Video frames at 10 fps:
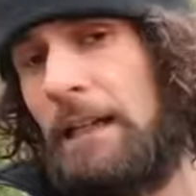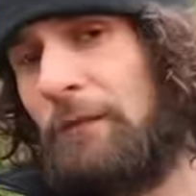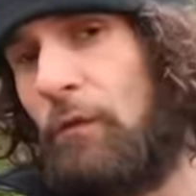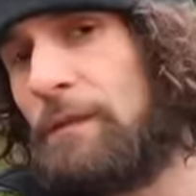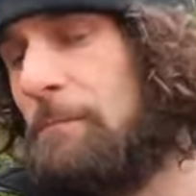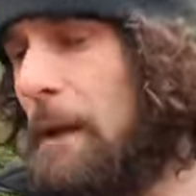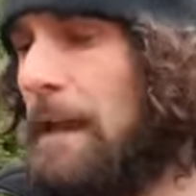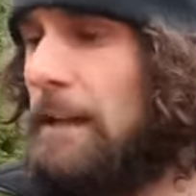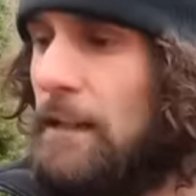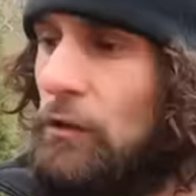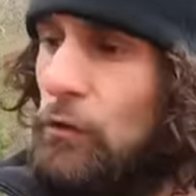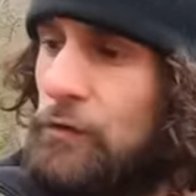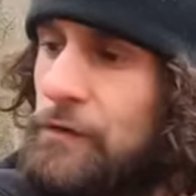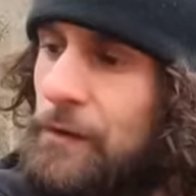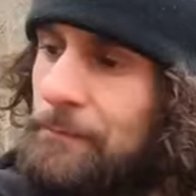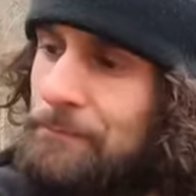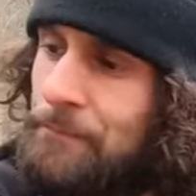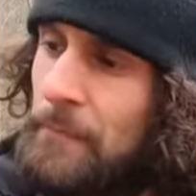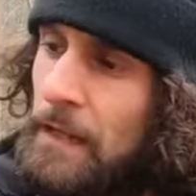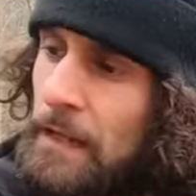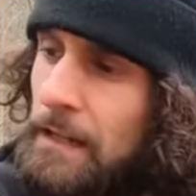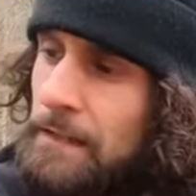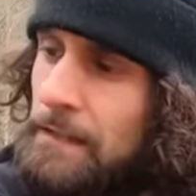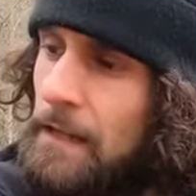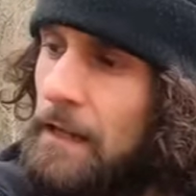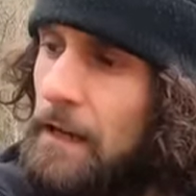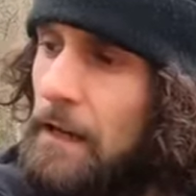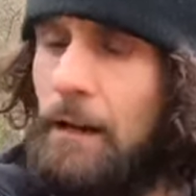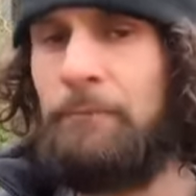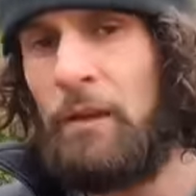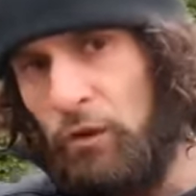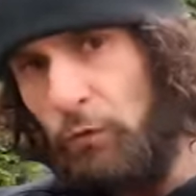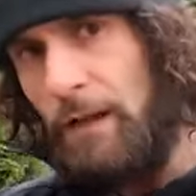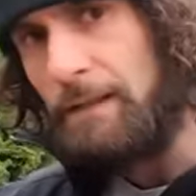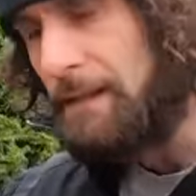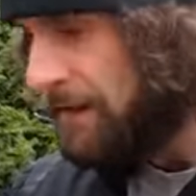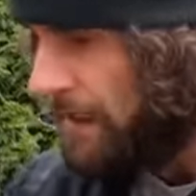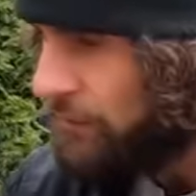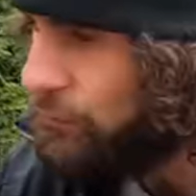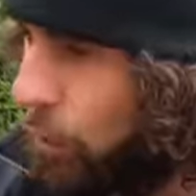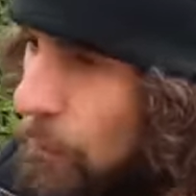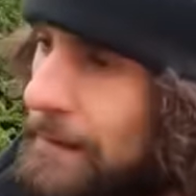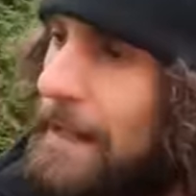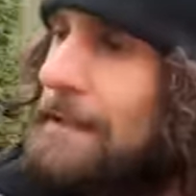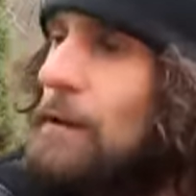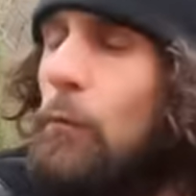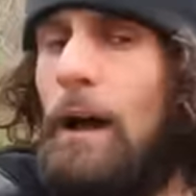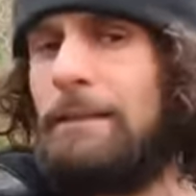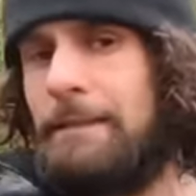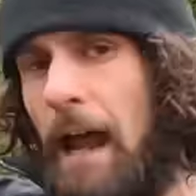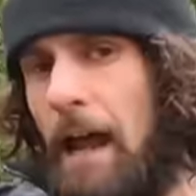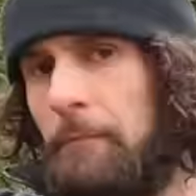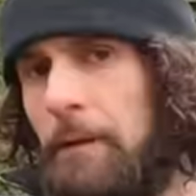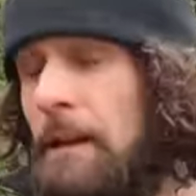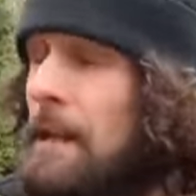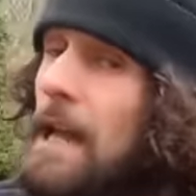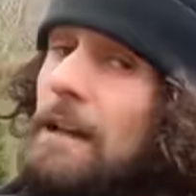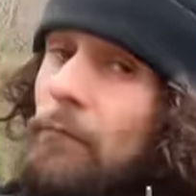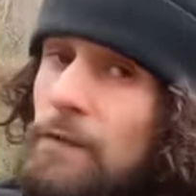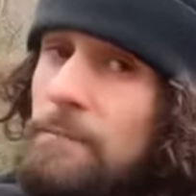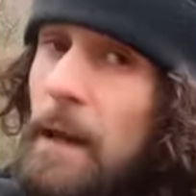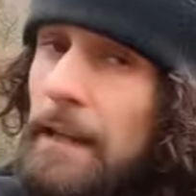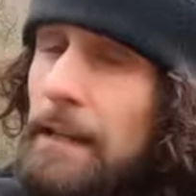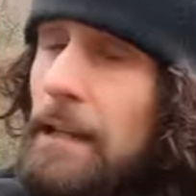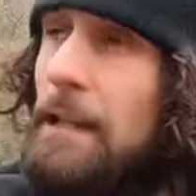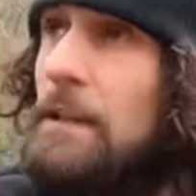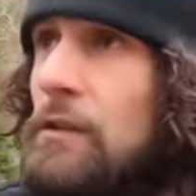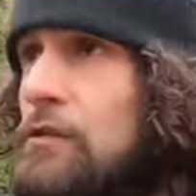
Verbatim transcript: It was mainly used in the units, they throw it at the one time and it was mainly